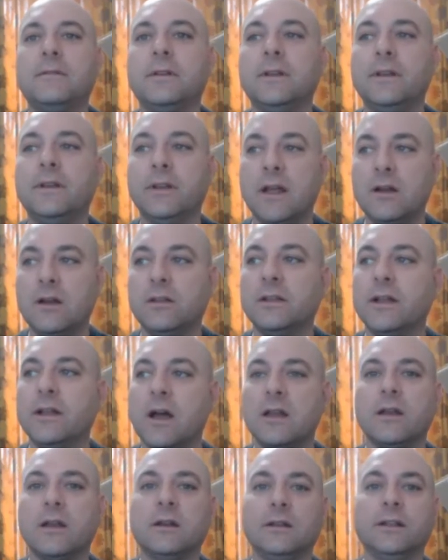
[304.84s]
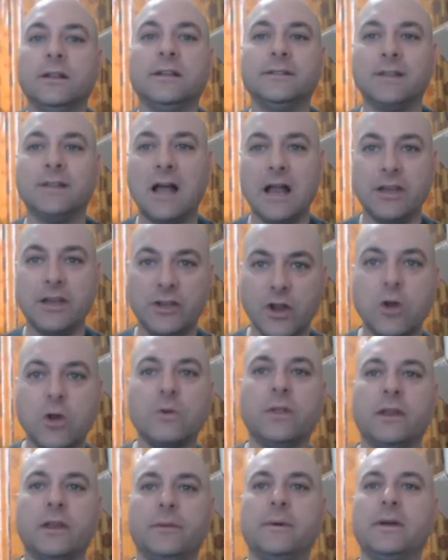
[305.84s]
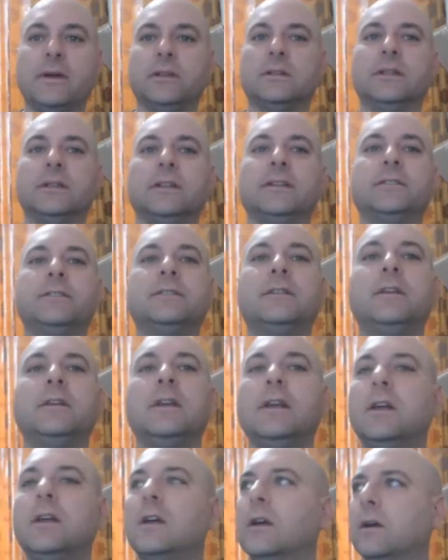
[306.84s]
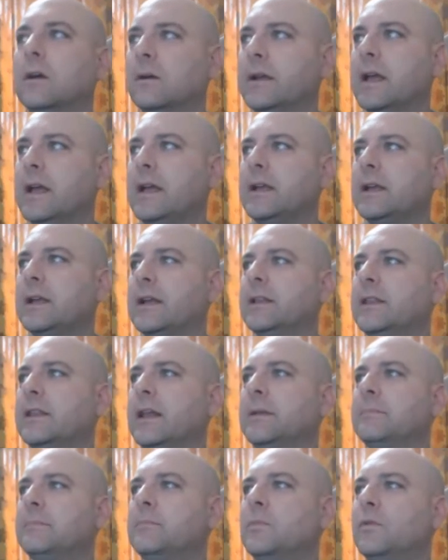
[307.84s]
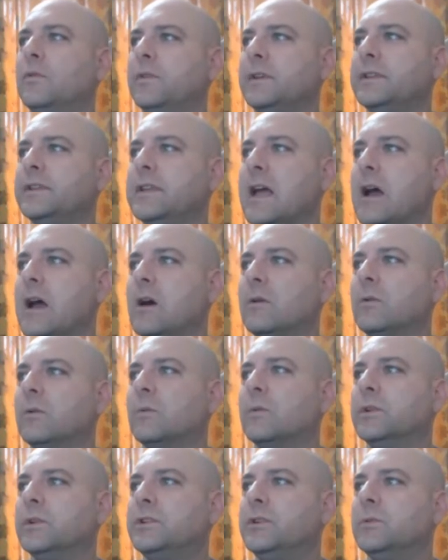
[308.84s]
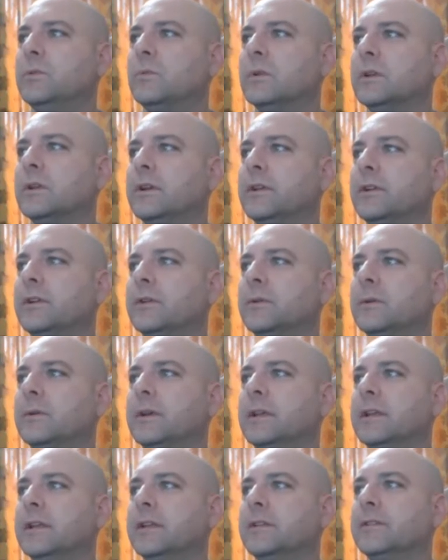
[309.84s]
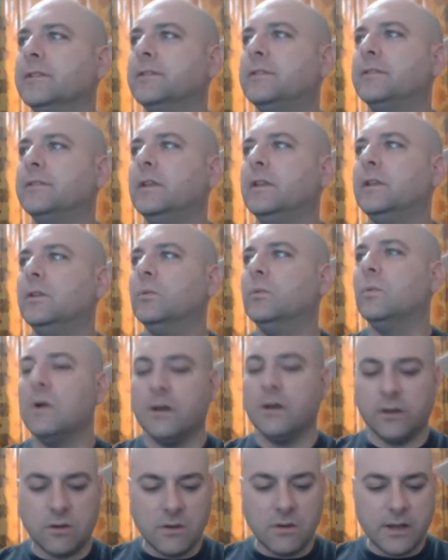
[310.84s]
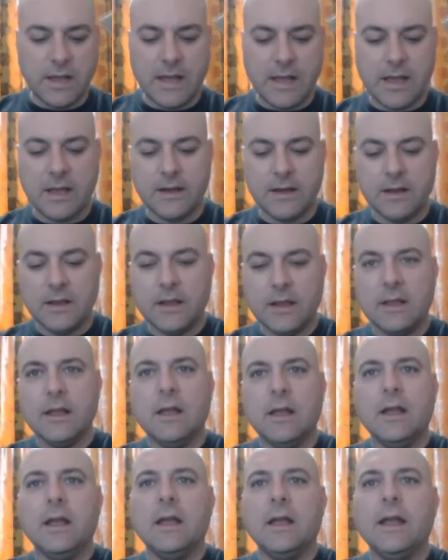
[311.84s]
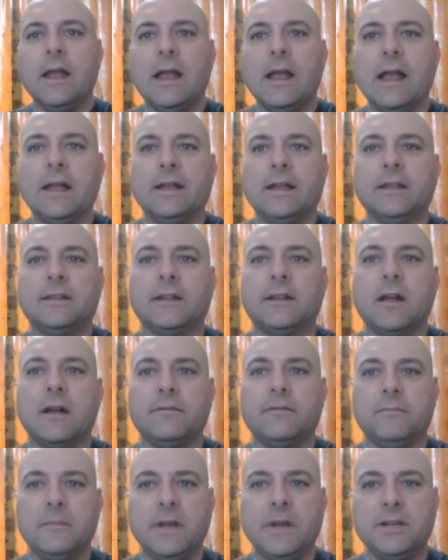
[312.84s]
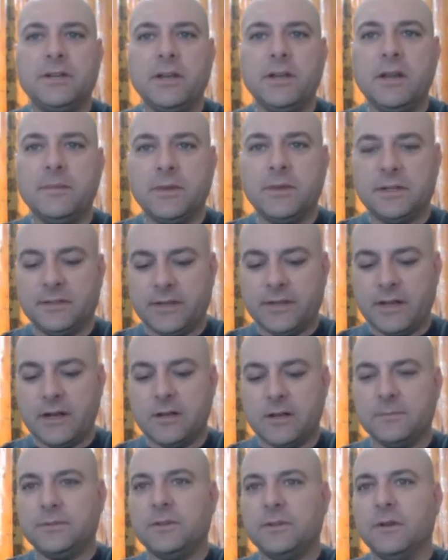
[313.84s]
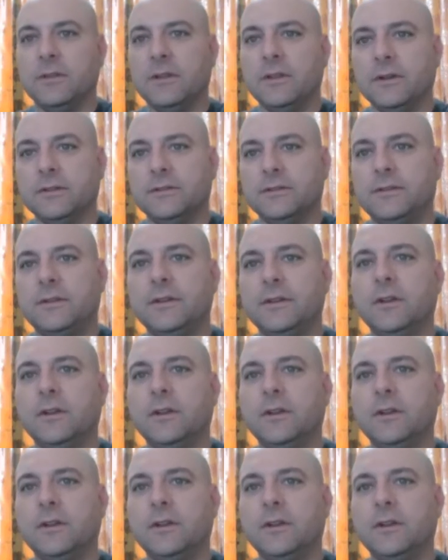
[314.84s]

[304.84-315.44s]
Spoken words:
not only gotten on the list, I know that I'm on the list. Okay? And then moving down, what you want to do is you want to go ahead and get the confirmation email set up. So there's,